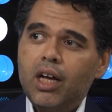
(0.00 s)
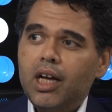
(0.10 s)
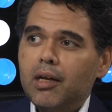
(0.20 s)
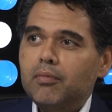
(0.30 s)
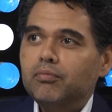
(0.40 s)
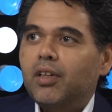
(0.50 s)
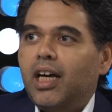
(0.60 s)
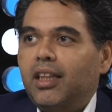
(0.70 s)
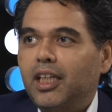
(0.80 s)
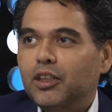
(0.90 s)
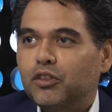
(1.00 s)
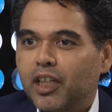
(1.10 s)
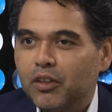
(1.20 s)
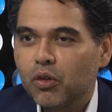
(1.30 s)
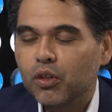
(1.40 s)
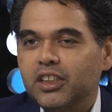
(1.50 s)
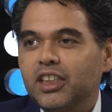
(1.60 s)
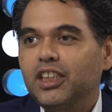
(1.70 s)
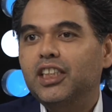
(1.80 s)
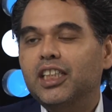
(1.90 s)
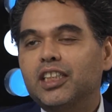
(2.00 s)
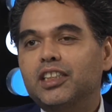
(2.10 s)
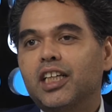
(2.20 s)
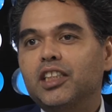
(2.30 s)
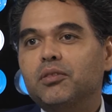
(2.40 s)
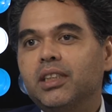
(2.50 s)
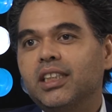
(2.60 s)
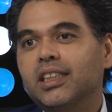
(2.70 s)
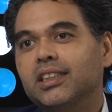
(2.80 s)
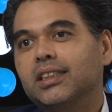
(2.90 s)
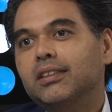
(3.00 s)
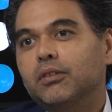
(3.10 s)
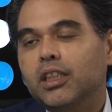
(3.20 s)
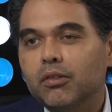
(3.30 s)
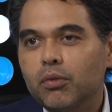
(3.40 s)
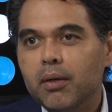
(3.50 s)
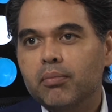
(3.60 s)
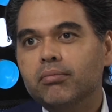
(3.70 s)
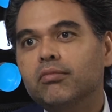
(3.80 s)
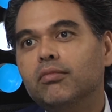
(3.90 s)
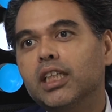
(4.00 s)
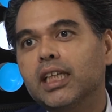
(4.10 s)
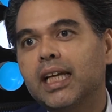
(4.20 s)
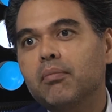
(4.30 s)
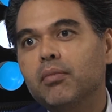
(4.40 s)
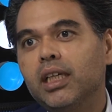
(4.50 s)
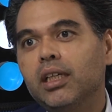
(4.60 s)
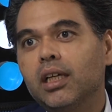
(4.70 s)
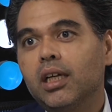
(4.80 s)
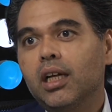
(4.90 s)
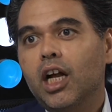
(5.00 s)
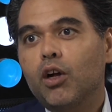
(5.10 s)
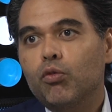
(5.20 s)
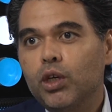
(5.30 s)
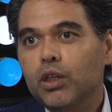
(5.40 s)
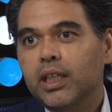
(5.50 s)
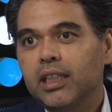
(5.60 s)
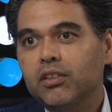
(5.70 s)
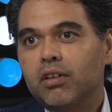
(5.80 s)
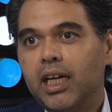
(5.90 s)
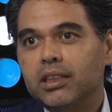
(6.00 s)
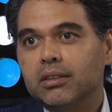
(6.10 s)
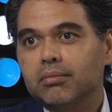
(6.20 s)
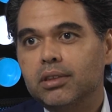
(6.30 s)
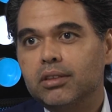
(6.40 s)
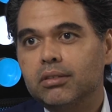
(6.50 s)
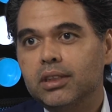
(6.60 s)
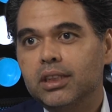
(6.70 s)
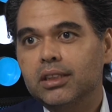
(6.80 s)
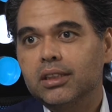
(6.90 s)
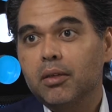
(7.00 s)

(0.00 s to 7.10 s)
I think the technology that excites me is where there can be a real interaction between